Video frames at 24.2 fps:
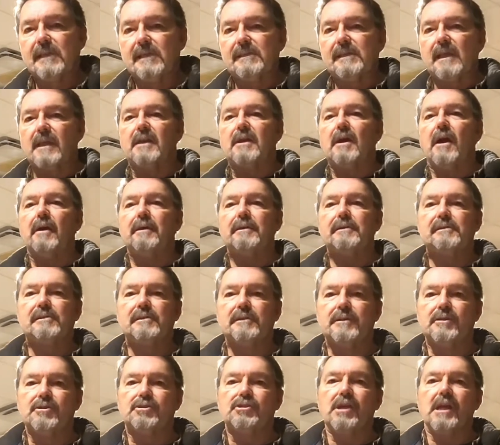says that God is
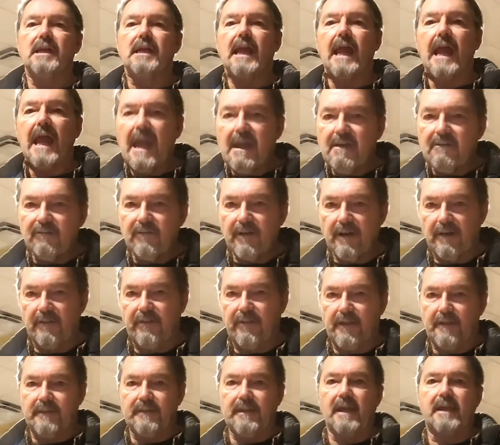going to shake
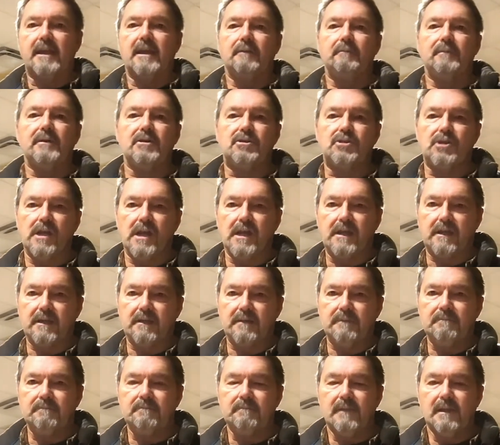everything that can be
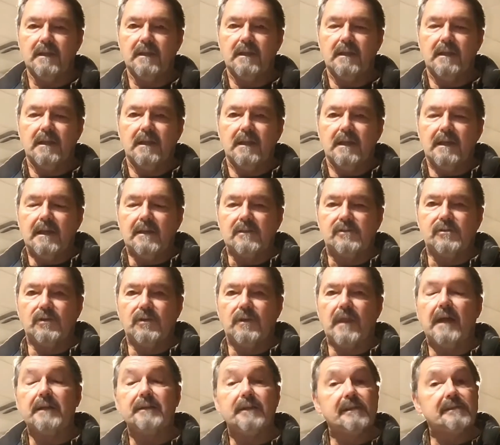shaken. And so
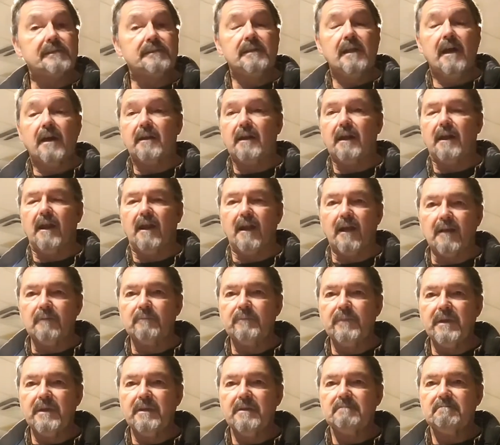that does not
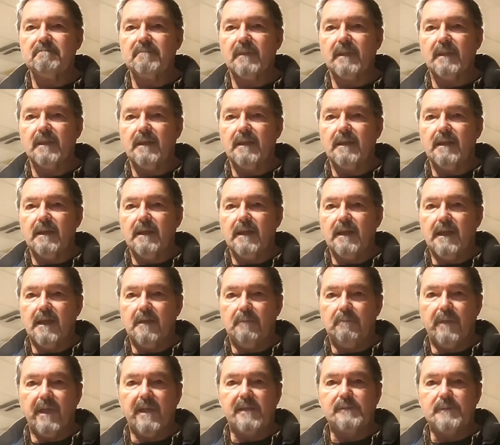alarm me.
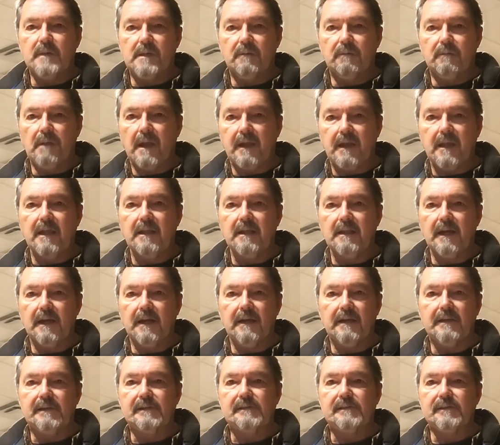It makes me
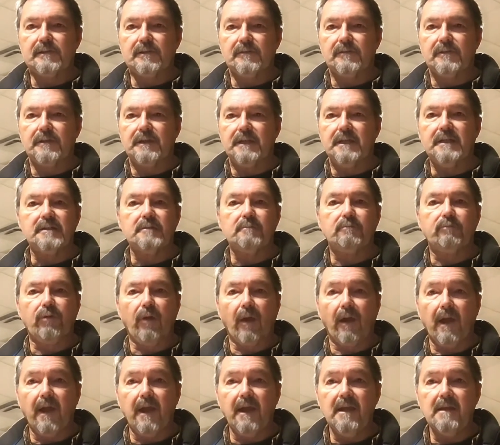recognize, you know, the need to
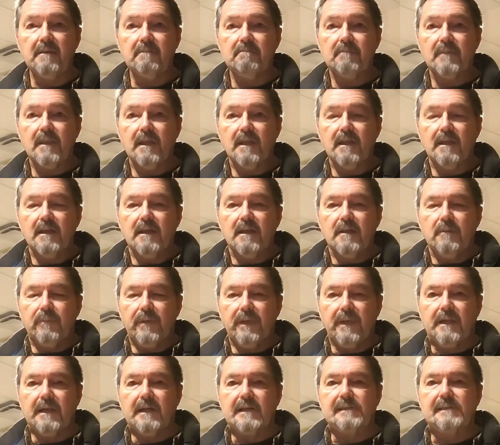pray,
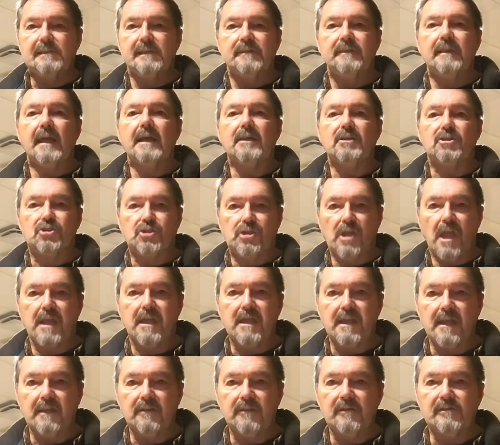because in that
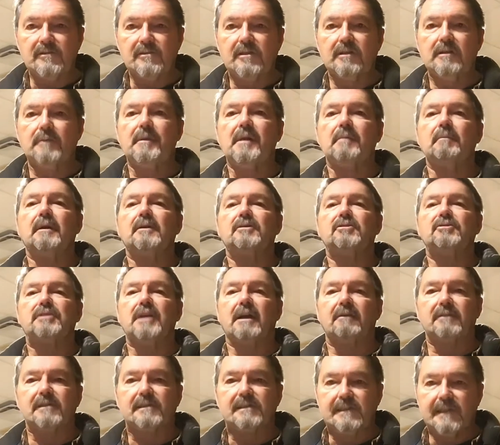shaking, there's going to be much
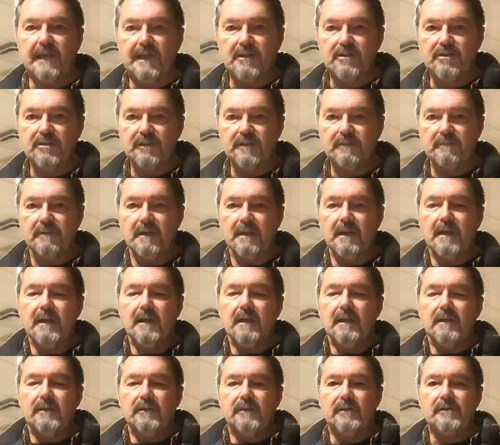devastation.
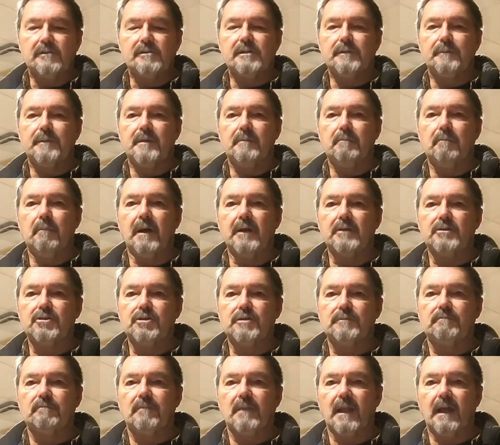There's going to be
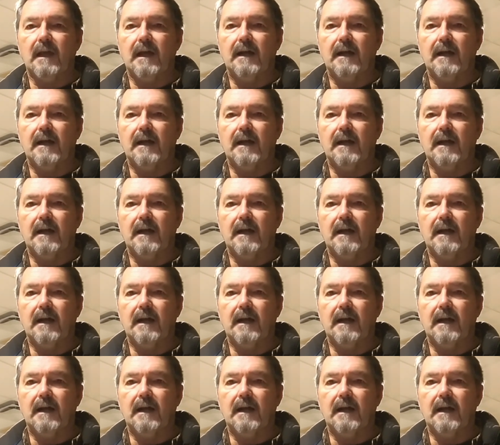much